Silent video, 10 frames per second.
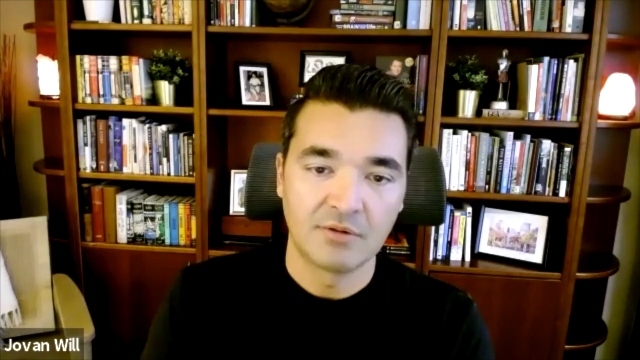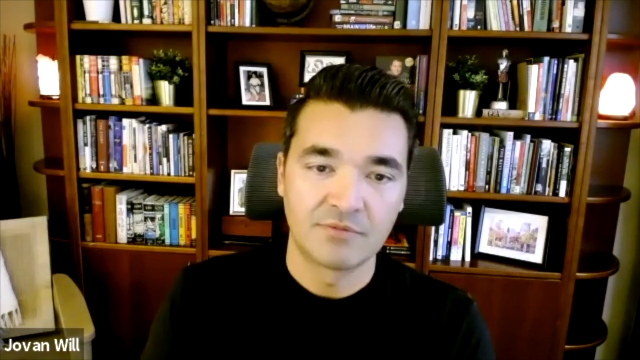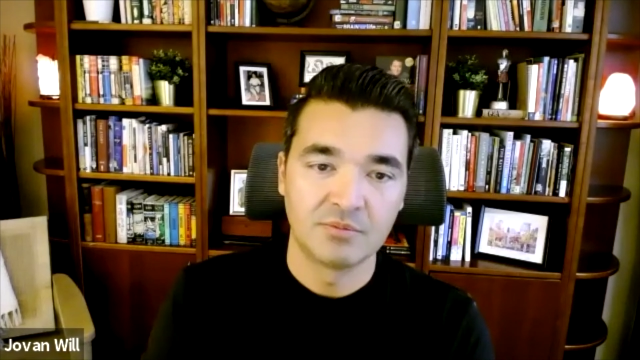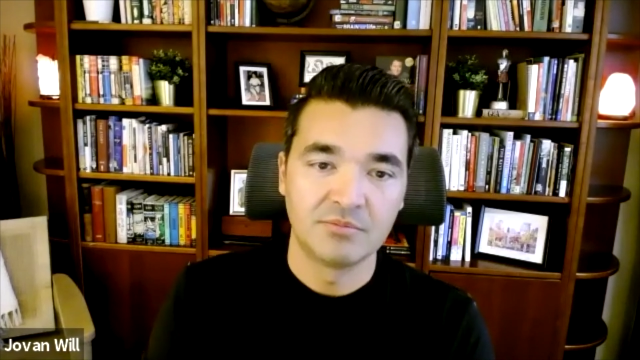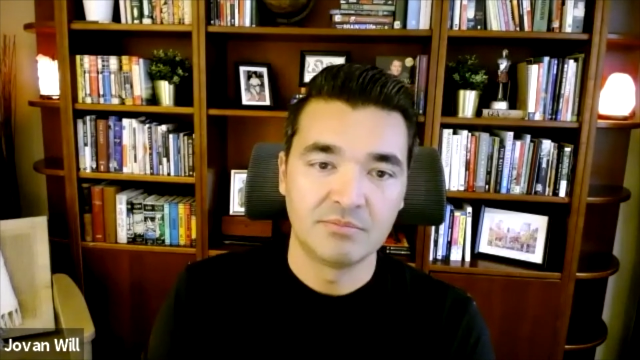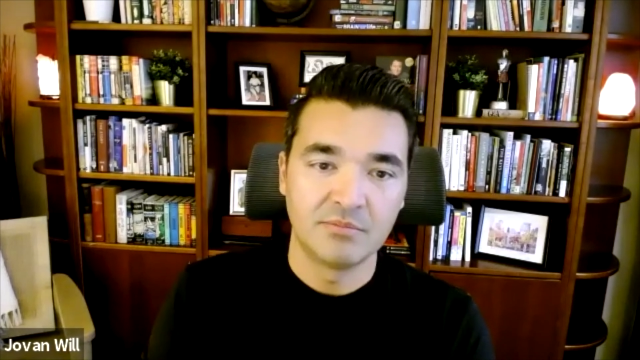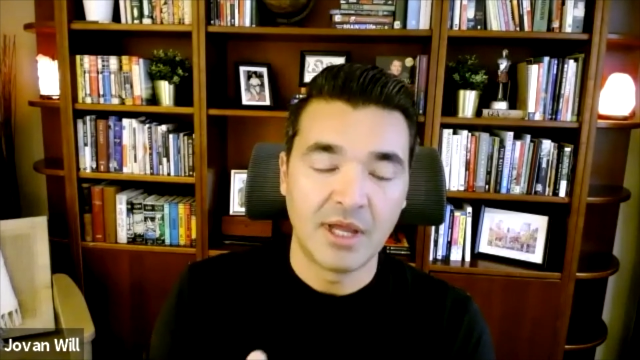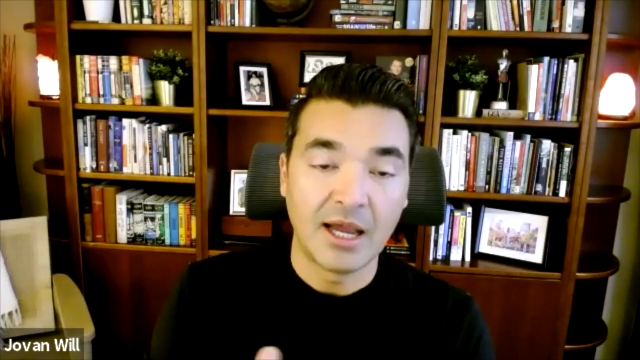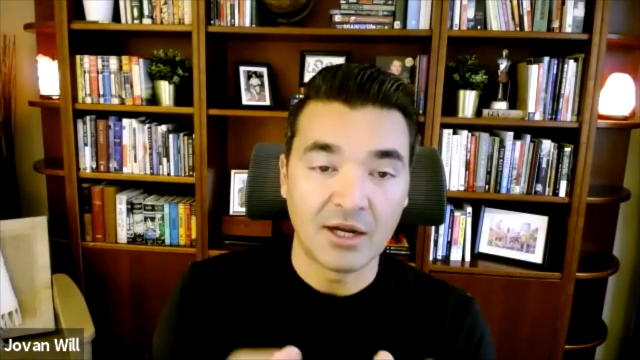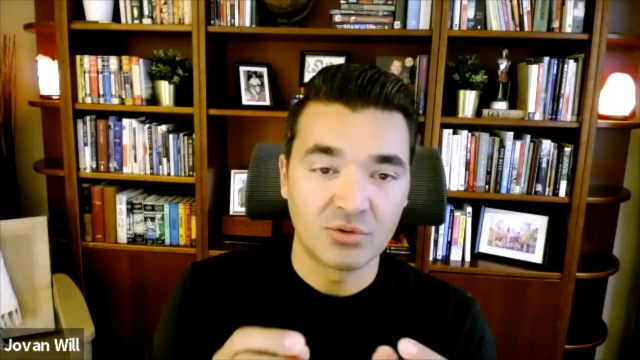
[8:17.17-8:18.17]
from the
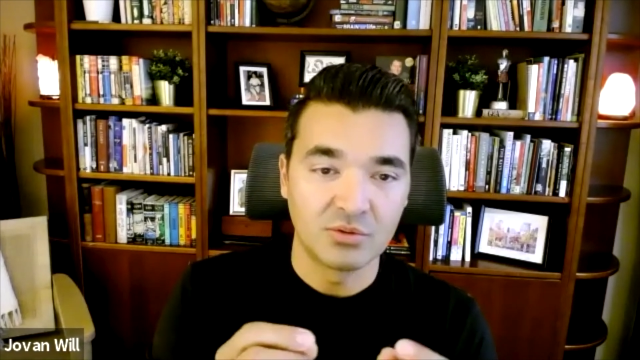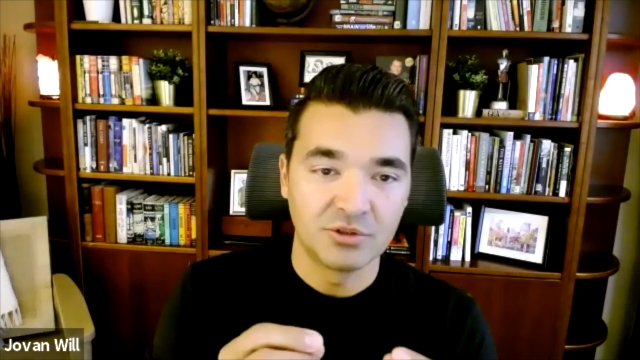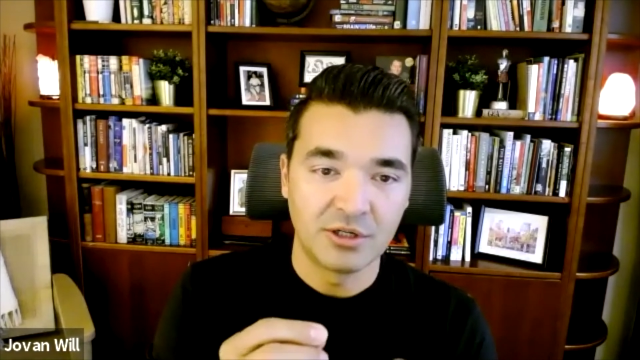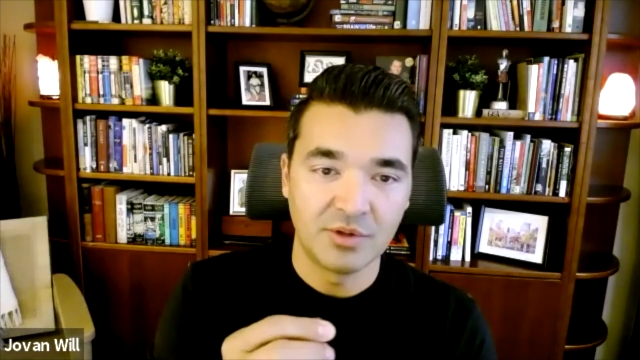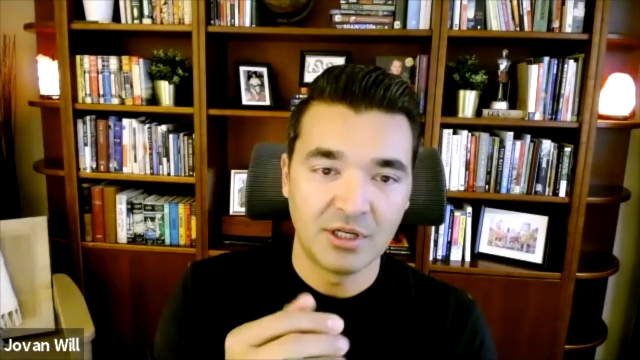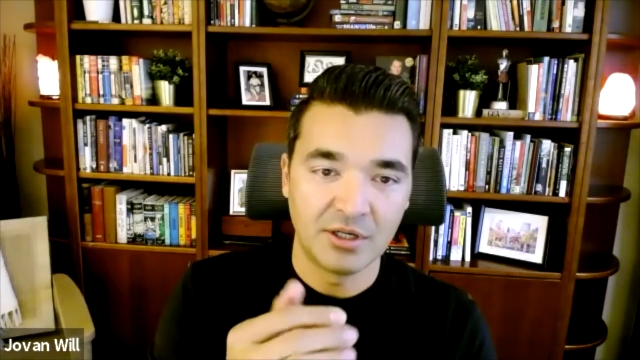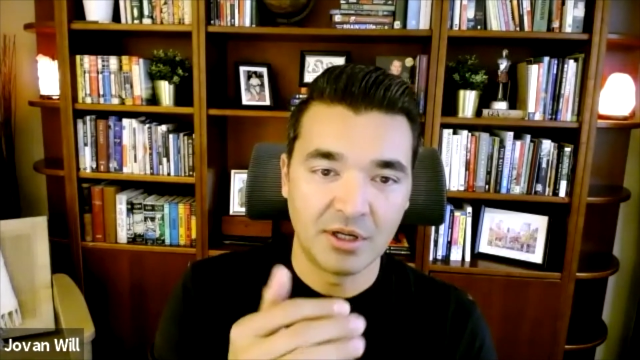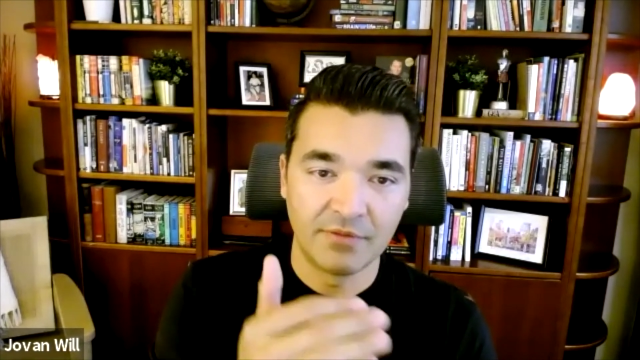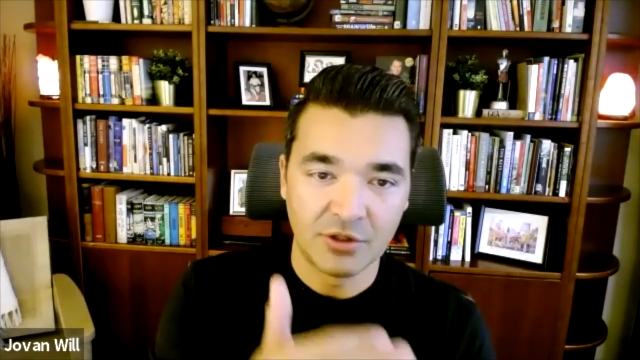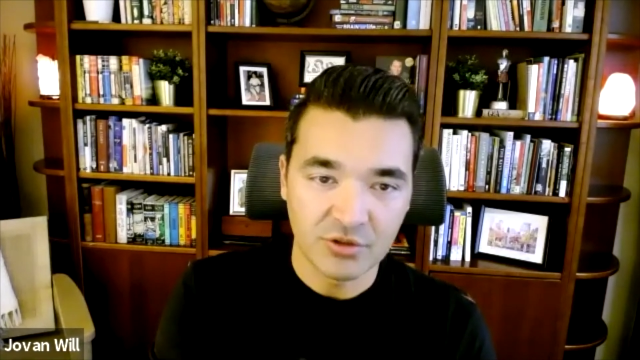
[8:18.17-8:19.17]
actual generating
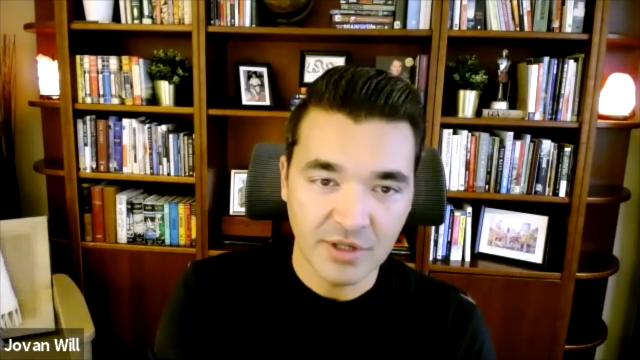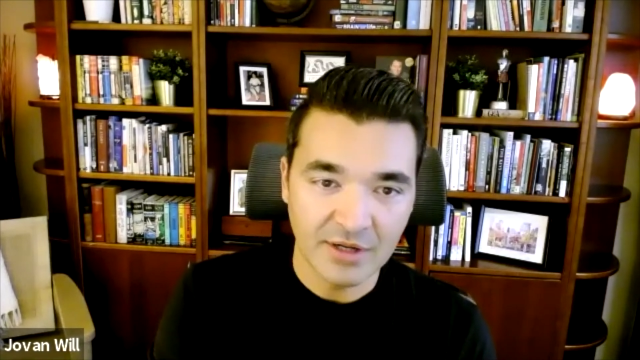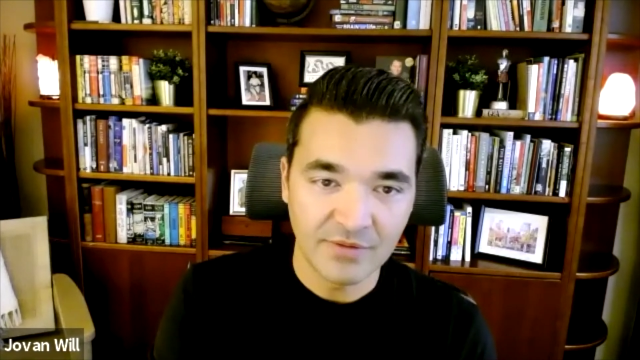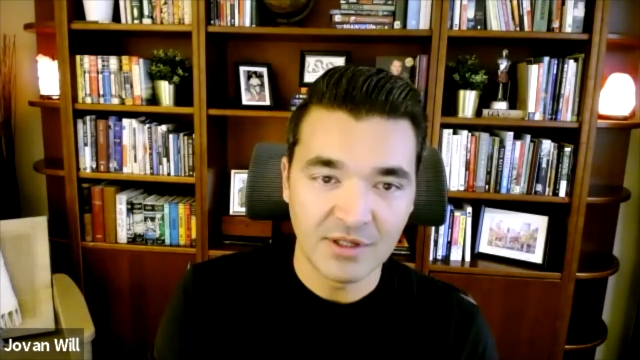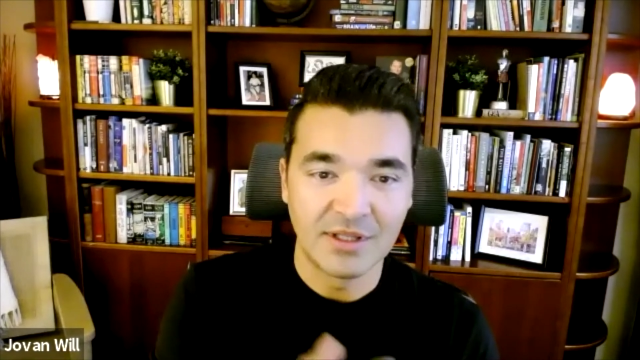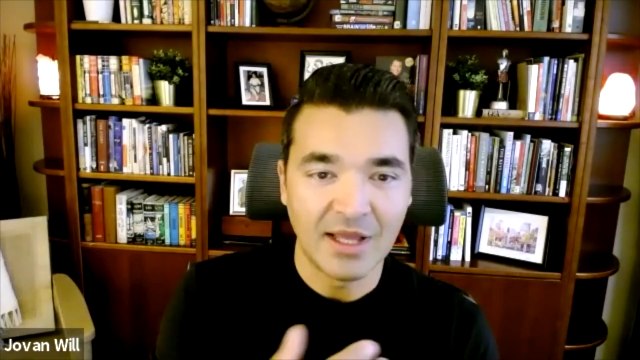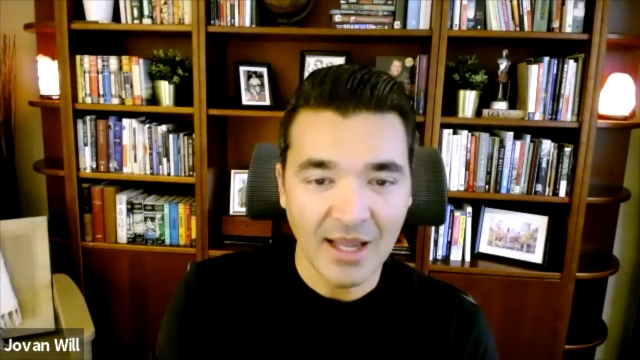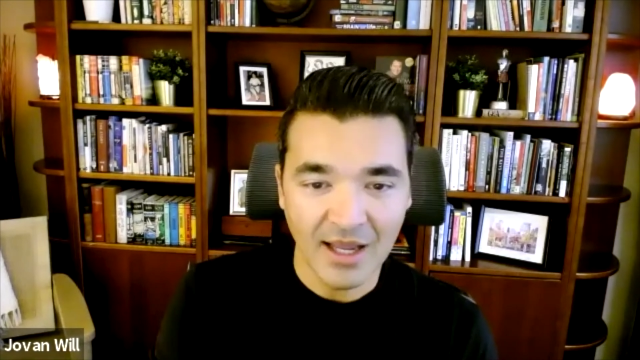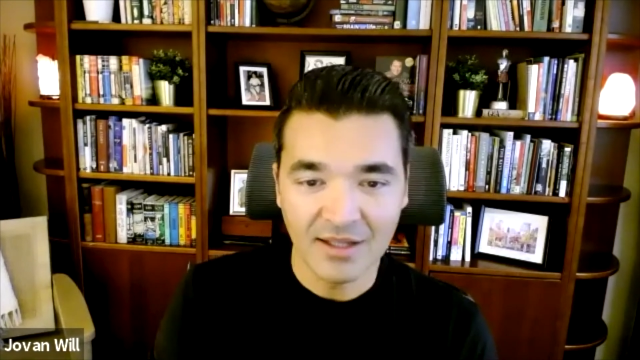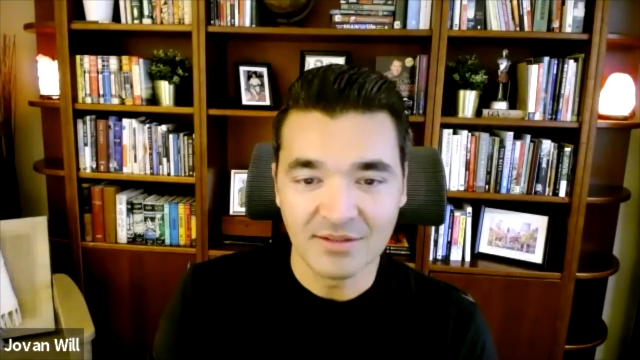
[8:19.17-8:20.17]
of the traffic, the
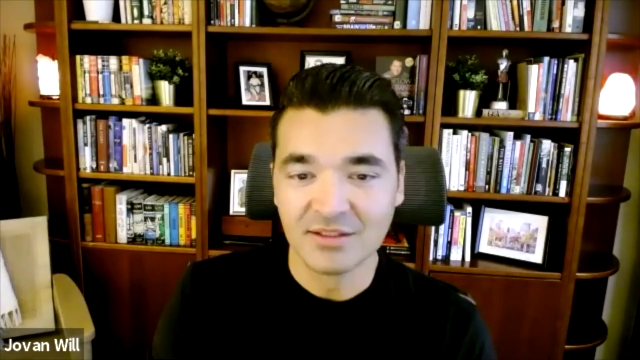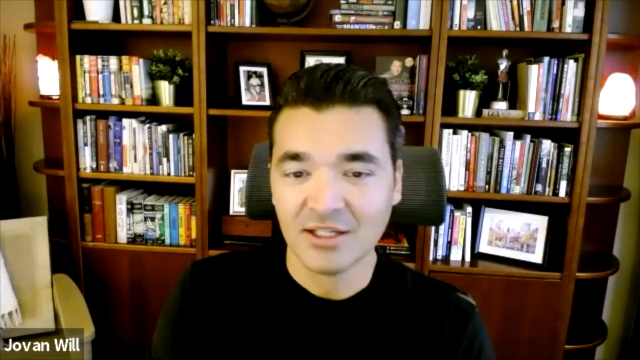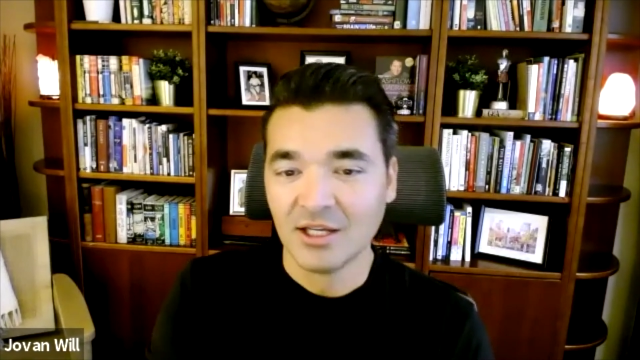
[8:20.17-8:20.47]
ads,